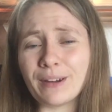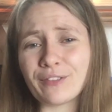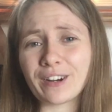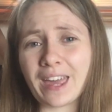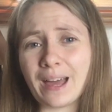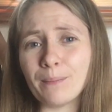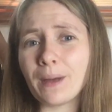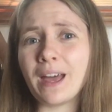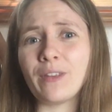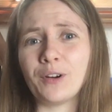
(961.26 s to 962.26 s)
for camp,
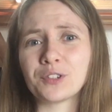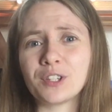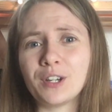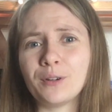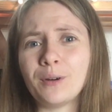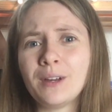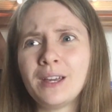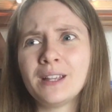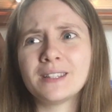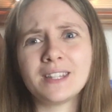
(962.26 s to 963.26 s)
and also
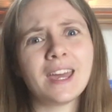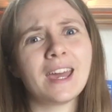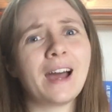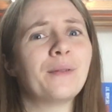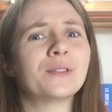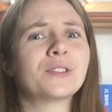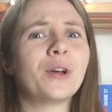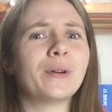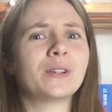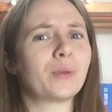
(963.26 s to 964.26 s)
today I was
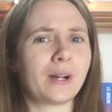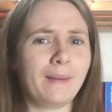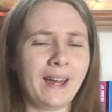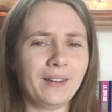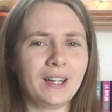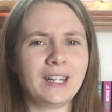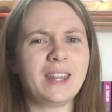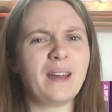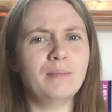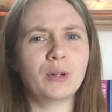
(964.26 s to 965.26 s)
going to work on my outline and
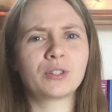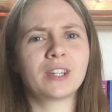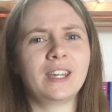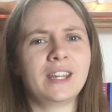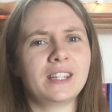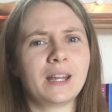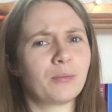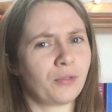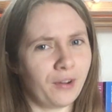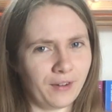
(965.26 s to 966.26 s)
I mostly ended up
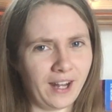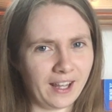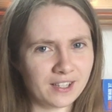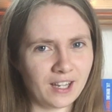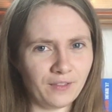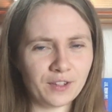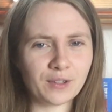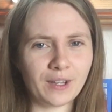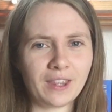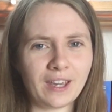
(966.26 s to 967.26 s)
rereading stuff, so
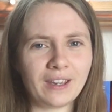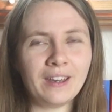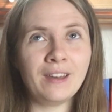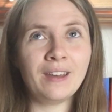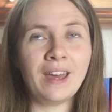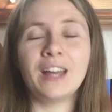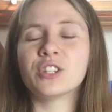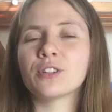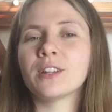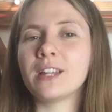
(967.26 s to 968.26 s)
I think it's
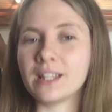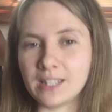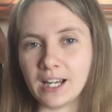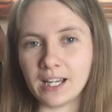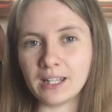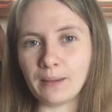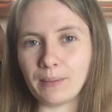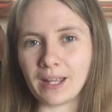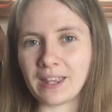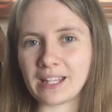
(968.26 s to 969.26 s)
certainly not done, but
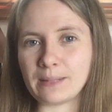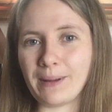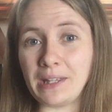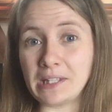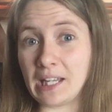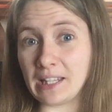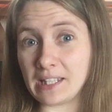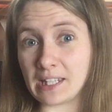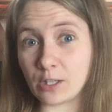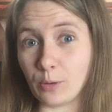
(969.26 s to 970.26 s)
I think it's about as done
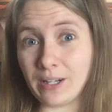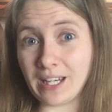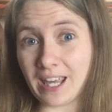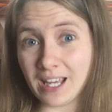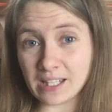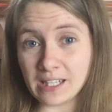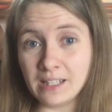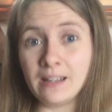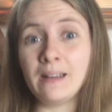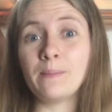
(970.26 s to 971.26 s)
as it's going to get.
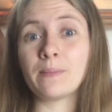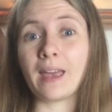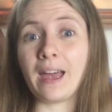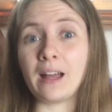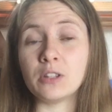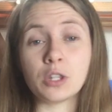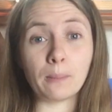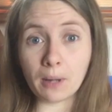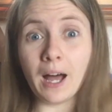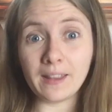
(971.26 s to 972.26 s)
And the
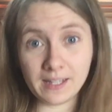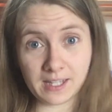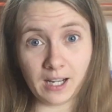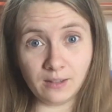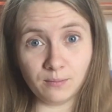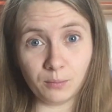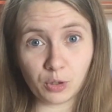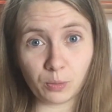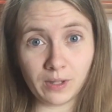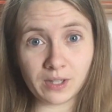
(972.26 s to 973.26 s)
plot is done,
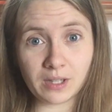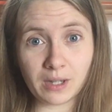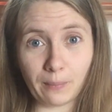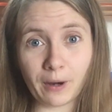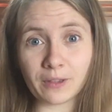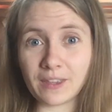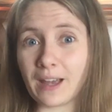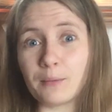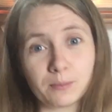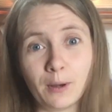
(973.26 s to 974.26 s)
which was the part that I
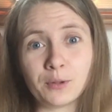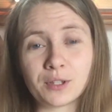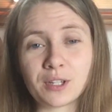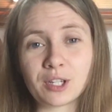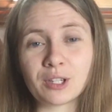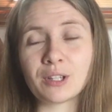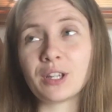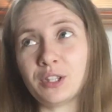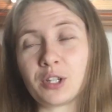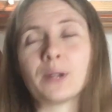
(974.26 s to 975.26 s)
was most
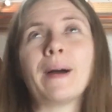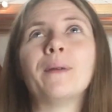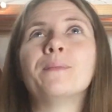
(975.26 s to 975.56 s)
concerned about.